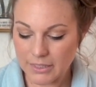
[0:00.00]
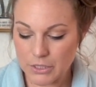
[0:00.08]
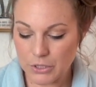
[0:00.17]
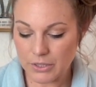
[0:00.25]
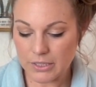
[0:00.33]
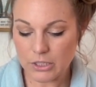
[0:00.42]

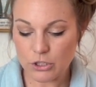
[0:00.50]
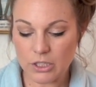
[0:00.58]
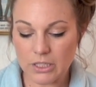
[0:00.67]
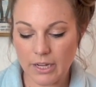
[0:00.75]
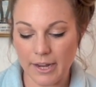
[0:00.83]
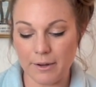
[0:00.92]
So this is
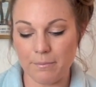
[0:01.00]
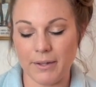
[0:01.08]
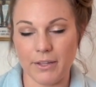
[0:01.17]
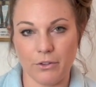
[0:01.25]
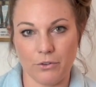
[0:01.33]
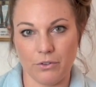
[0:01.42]
just kind of my
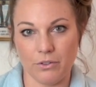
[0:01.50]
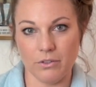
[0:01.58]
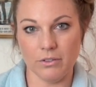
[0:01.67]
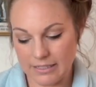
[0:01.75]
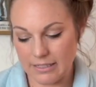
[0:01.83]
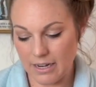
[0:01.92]
little
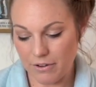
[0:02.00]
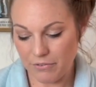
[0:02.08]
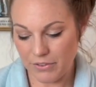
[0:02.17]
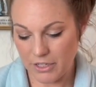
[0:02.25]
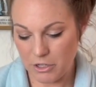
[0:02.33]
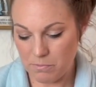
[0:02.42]
stuff
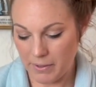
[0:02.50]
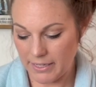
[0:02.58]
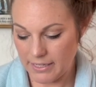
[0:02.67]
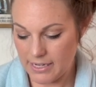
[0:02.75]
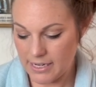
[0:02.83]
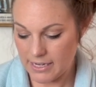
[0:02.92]
that you might
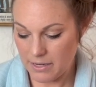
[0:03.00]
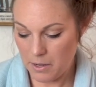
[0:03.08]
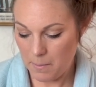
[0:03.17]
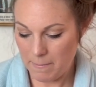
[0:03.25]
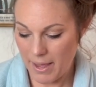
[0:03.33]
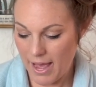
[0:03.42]
need
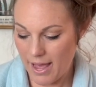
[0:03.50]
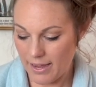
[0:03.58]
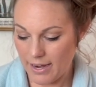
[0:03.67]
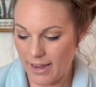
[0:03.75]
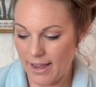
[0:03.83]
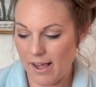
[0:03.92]
bag.
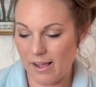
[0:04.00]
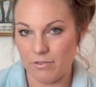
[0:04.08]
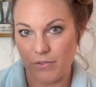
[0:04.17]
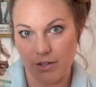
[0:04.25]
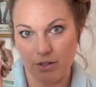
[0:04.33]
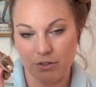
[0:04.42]
I
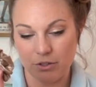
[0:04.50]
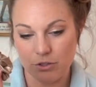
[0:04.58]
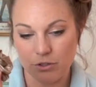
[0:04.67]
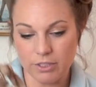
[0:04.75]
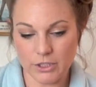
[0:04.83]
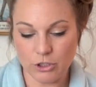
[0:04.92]
have another
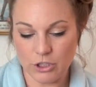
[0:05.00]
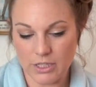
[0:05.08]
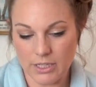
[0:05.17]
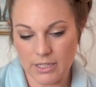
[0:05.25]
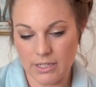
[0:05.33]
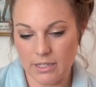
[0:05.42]

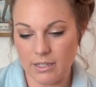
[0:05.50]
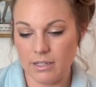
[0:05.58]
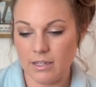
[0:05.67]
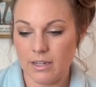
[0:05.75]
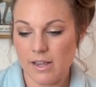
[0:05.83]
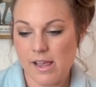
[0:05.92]
scrunchie.
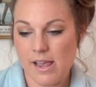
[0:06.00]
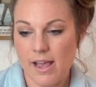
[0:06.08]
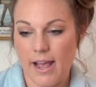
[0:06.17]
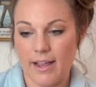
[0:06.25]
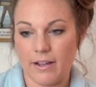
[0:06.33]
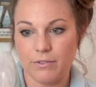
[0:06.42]

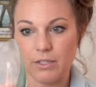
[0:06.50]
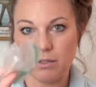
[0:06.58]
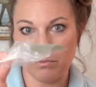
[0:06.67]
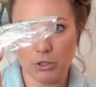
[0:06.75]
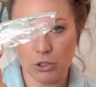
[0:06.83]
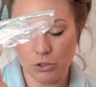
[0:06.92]
I have
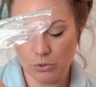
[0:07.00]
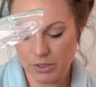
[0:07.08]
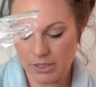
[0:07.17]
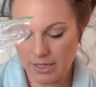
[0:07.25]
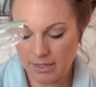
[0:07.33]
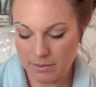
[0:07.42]
some
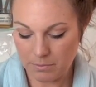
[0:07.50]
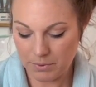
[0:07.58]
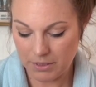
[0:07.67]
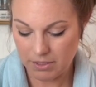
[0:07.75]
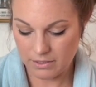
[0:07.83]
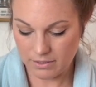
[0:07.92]

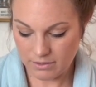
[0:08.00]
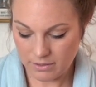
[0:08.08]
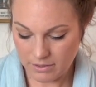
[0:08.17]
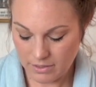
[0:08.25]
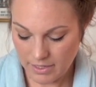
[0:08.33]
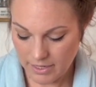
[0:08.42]
Q-tips
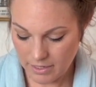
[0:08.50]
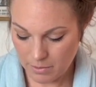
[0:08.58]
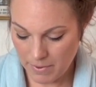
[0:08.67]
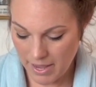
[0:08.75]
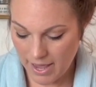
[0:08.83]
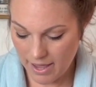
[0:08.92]
in a
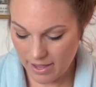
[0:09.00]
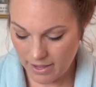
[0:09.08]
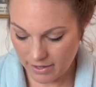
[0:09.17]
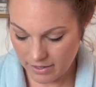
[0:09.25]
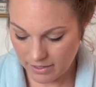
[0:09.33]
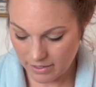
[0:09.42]

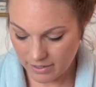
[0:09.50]
bag.